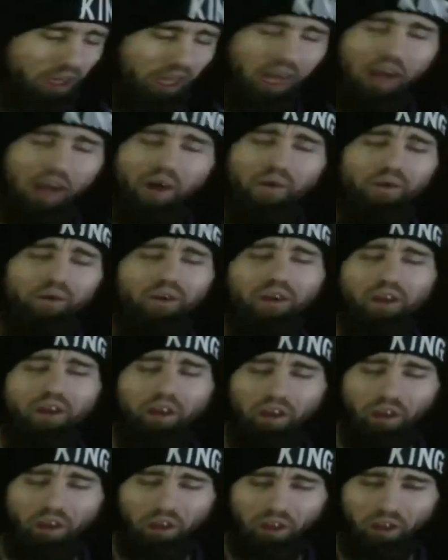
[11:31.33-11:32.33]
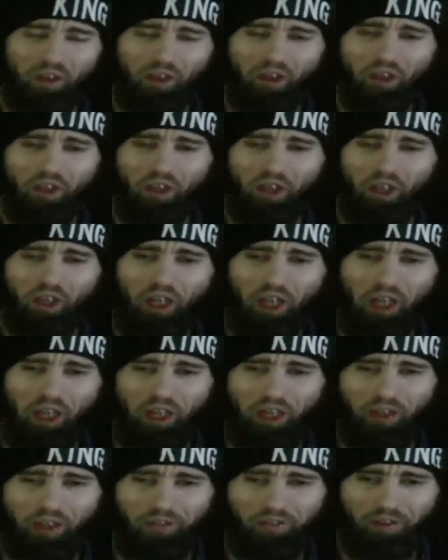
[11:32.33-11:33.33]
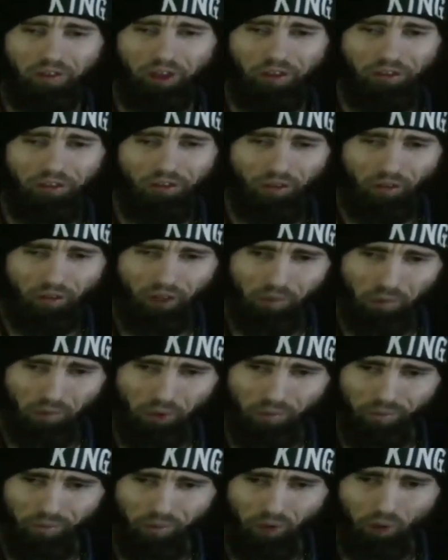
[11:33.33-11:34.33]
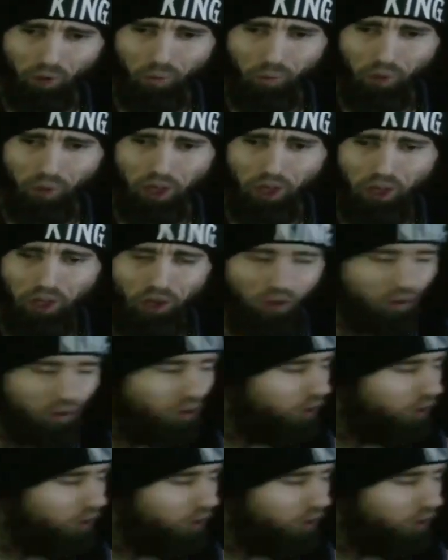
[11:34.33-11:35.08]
down as a streamer for a while,